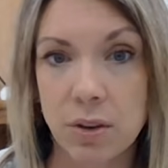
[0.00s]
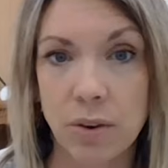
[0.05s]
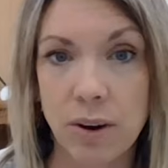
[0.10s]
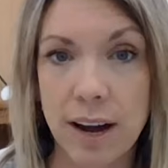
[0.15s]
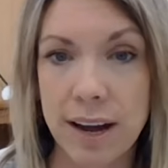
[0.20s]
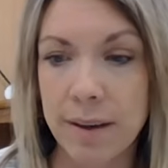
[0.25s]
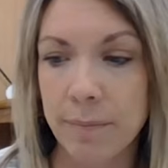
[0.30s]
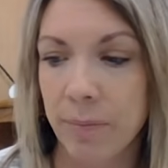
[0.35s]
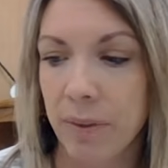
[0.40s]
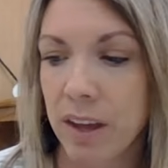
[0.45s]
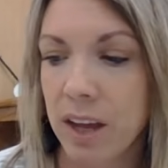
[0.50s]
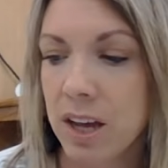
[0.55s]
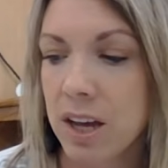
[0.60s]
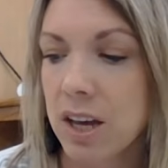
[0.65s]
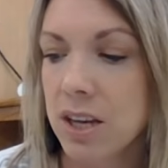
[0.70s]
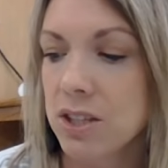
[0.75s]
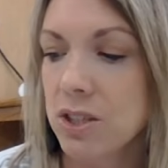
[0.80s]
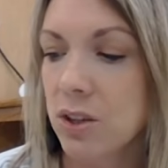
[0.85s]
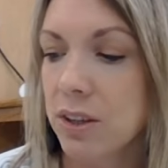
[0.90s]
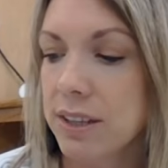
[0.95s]
All right,
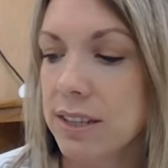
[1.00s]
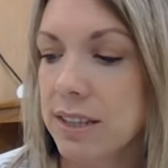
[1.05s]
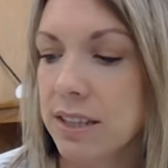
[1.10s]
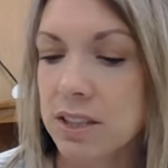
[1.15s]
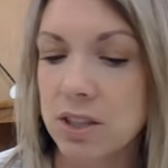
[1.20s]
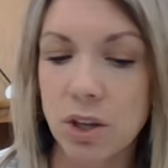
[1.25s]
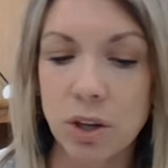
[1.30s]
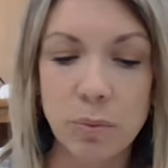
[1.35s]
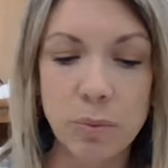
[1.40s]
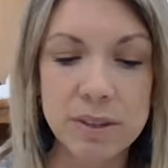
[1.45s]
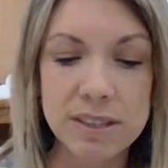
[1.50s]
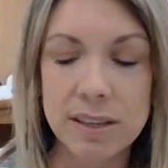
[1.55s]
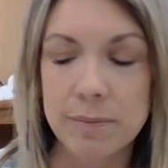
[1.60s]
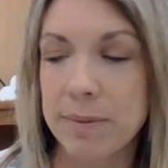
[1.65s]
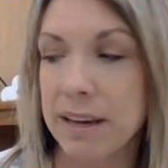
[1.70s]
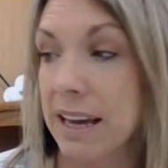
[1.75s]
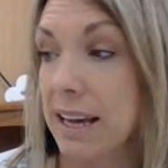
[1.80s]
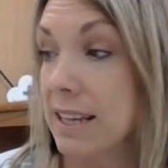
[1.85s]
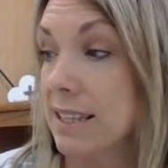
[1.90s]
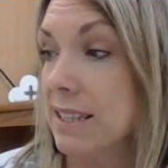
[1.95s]
so let's get started with some
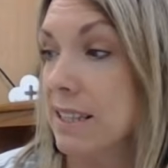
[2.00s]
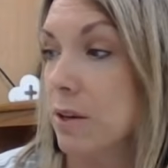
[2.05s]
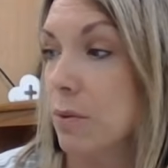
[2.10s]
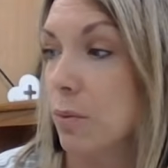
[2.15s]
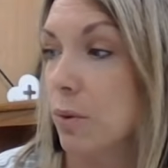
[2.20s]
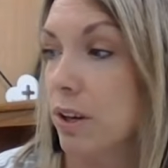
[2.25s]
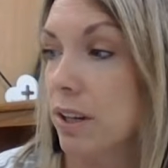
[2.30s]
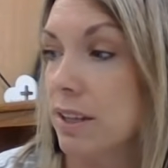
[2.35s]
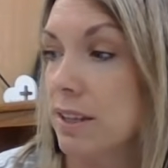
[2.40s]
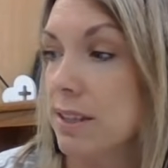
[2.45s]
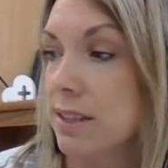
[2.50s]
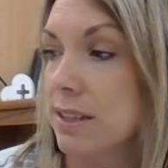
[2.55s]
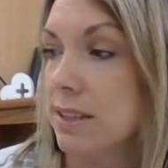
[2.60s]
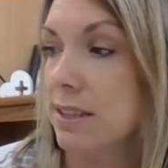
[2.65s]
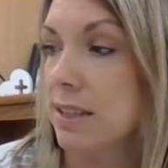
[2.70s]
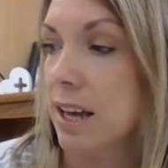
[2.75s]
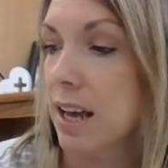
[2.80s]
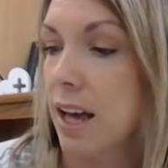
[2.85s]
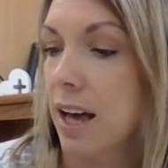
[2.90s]
easy ones.